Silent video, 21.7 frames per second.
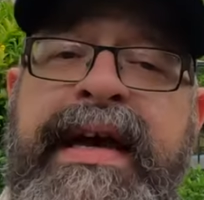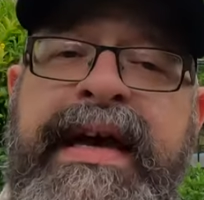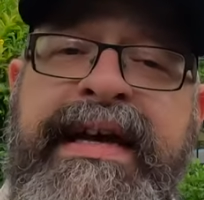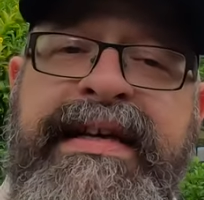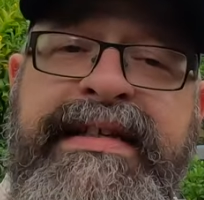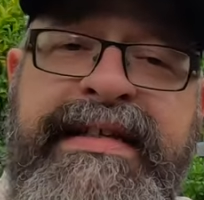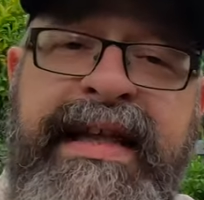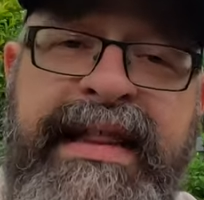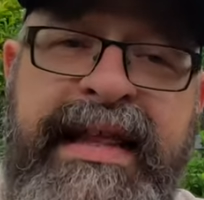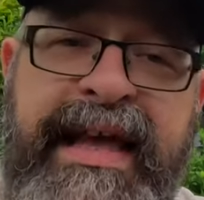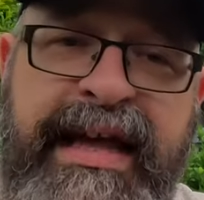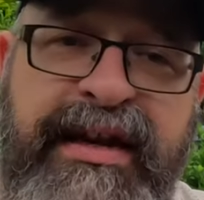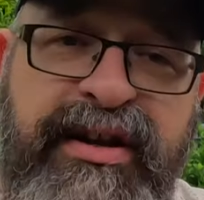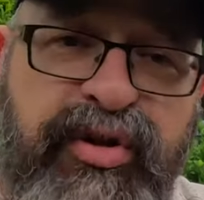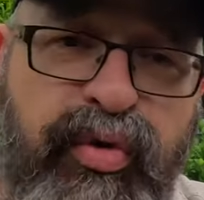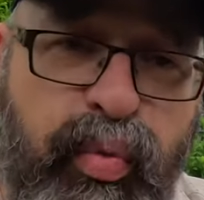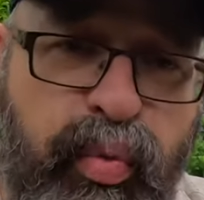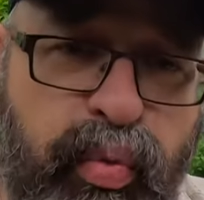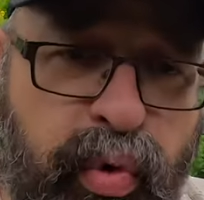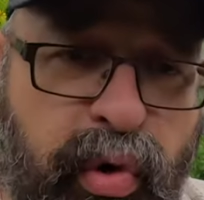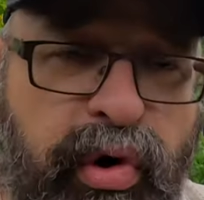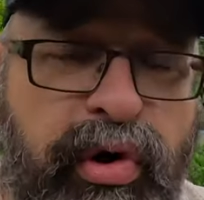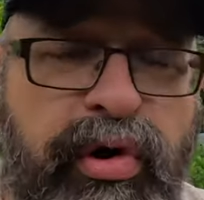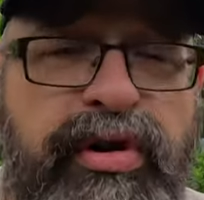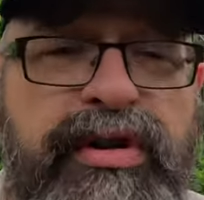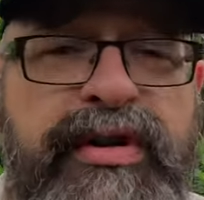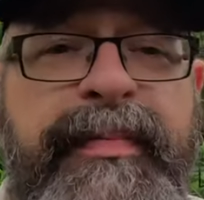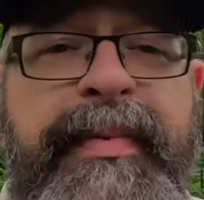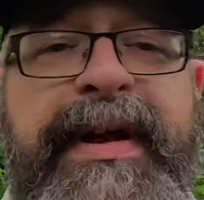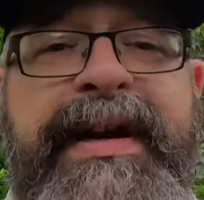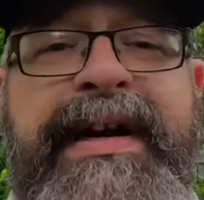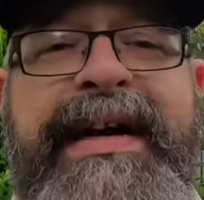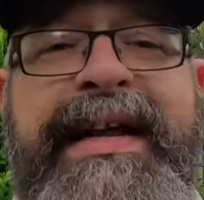It's not the end of the
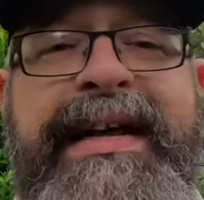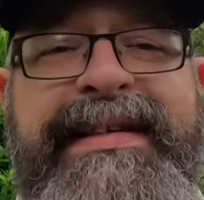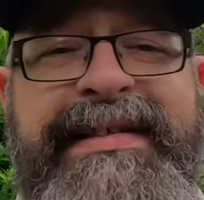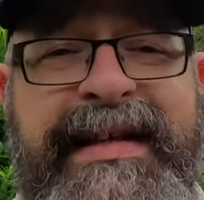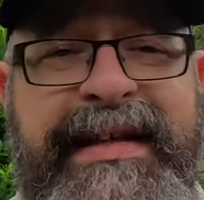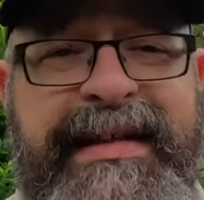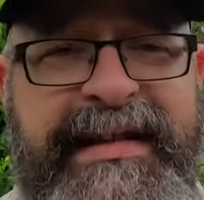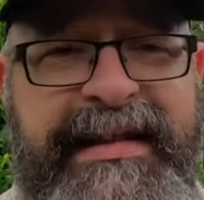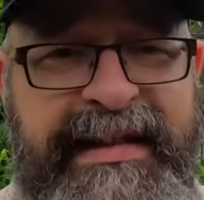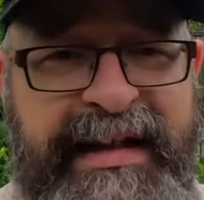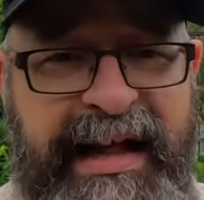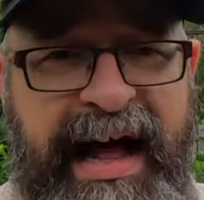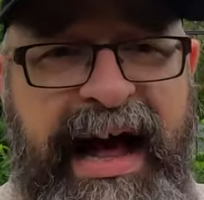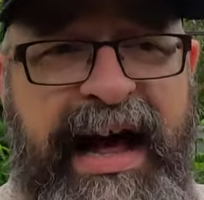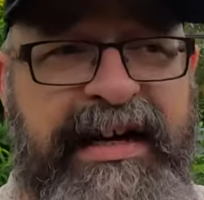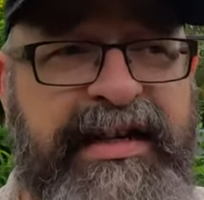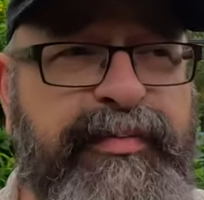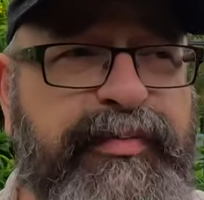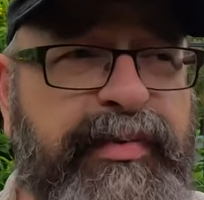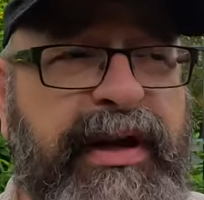world, but it is a lot.